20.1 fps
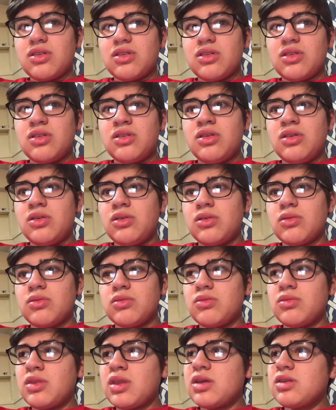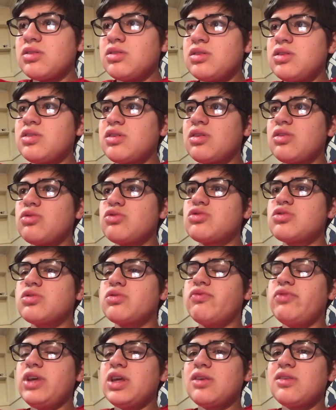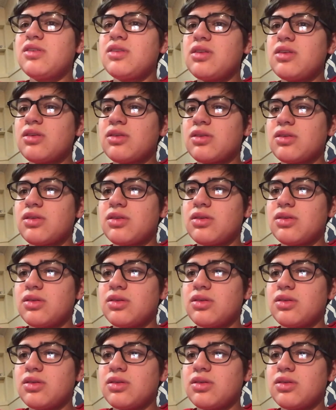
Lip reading: know that Nintendo should fix this.